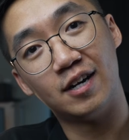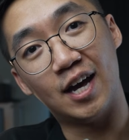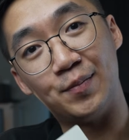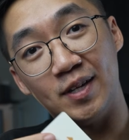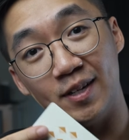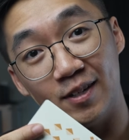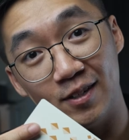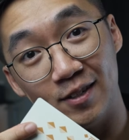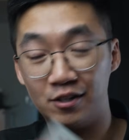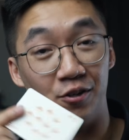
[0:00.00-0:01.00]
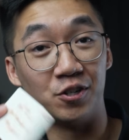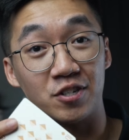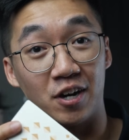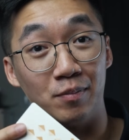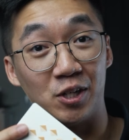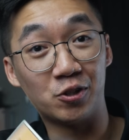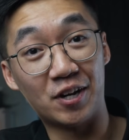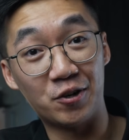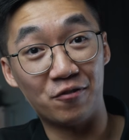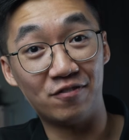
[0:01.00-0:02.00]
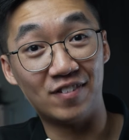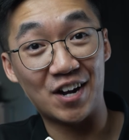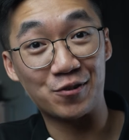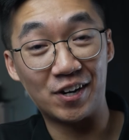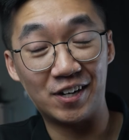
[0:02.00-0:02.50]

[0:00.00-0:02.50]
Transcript: I mean, you just got to make sure that you don't flash right